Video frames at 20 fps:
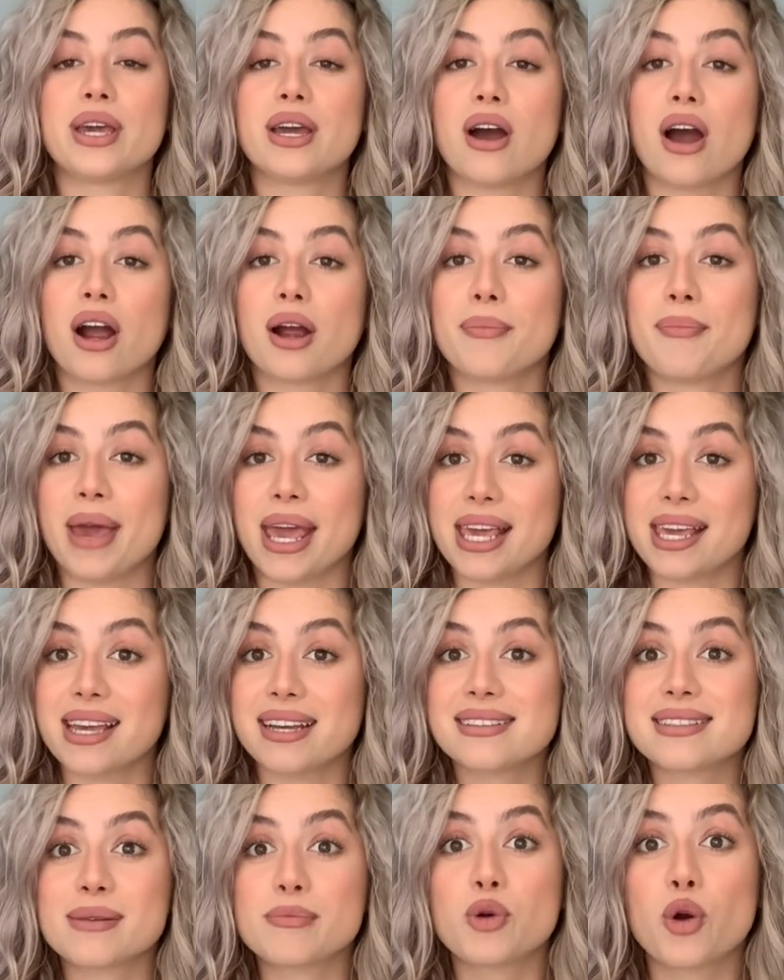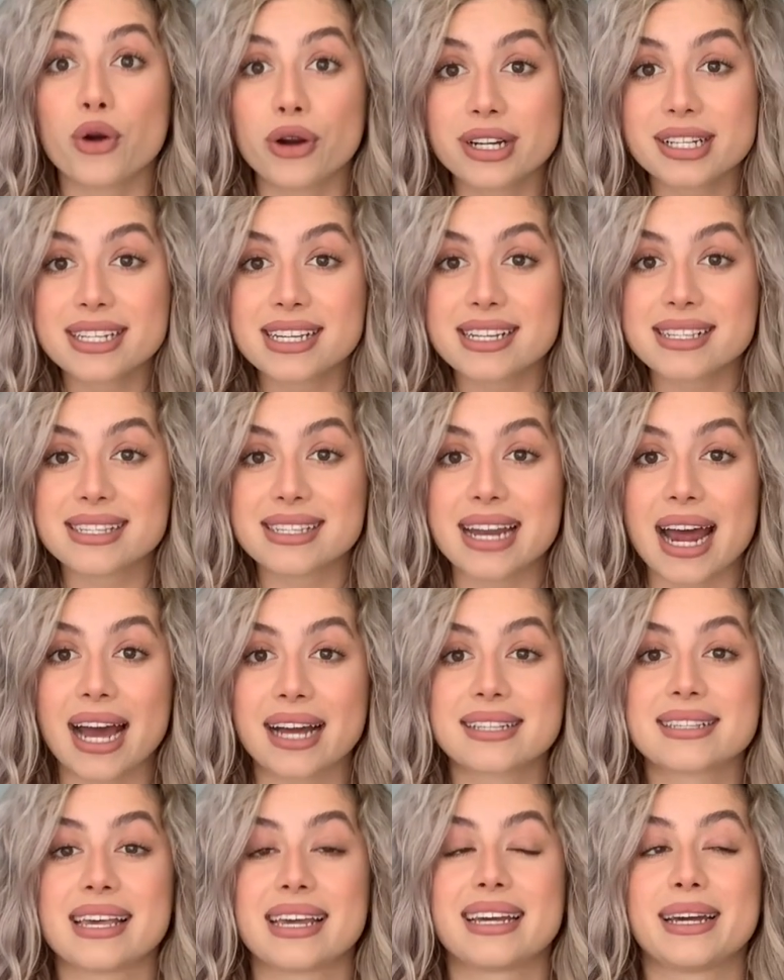are making some quarantine
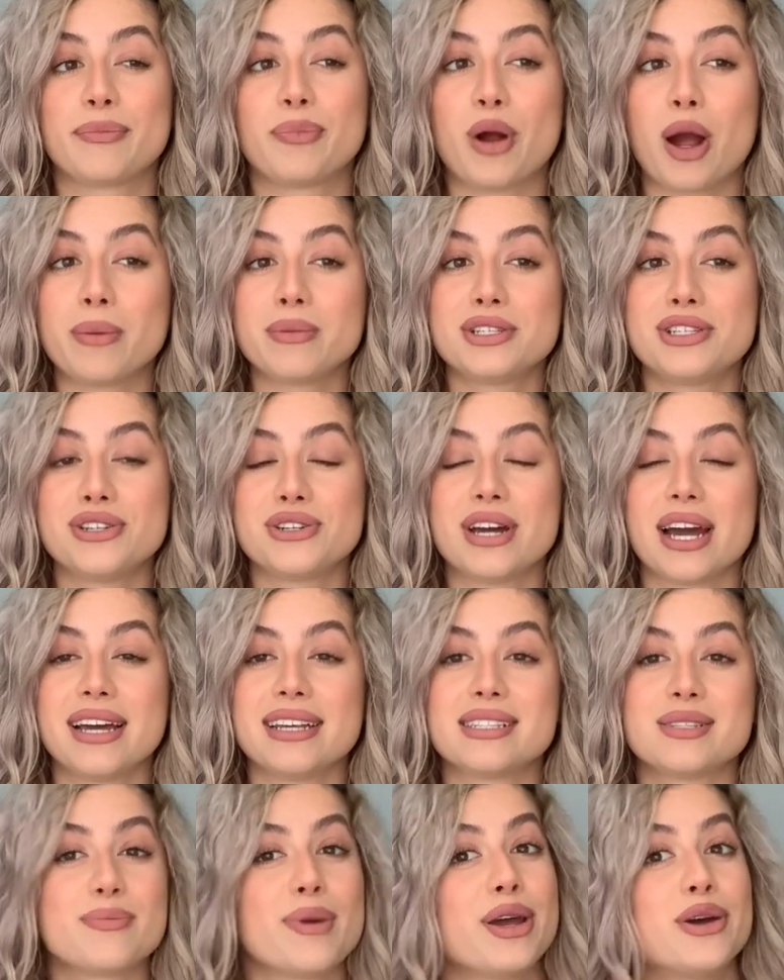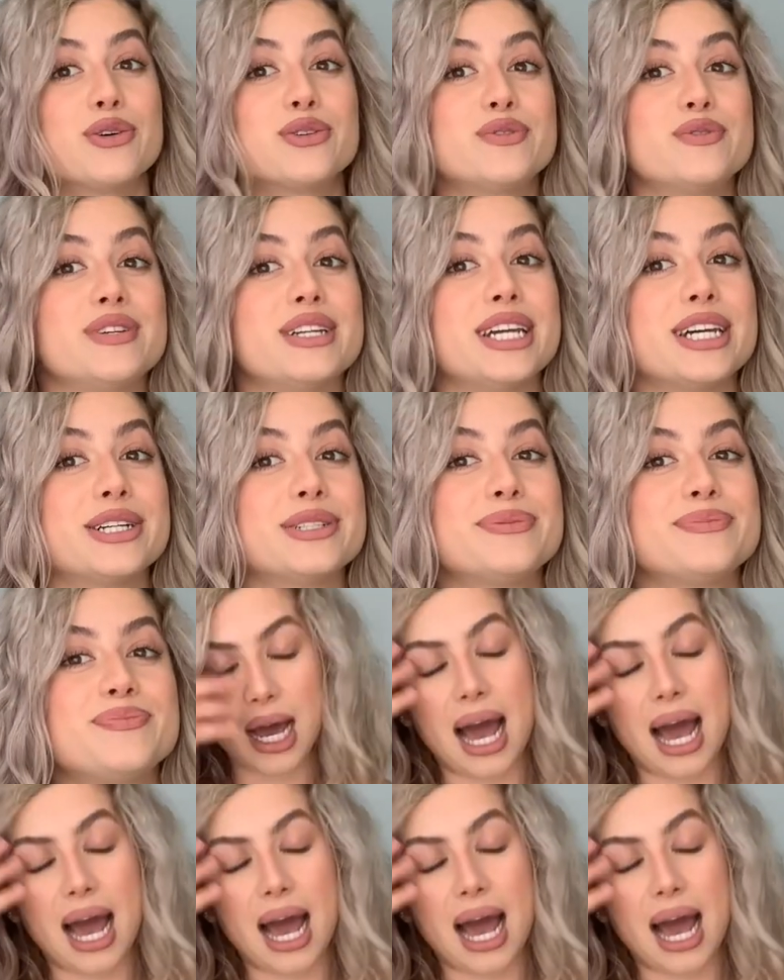snacks like I promised you guys in my old video.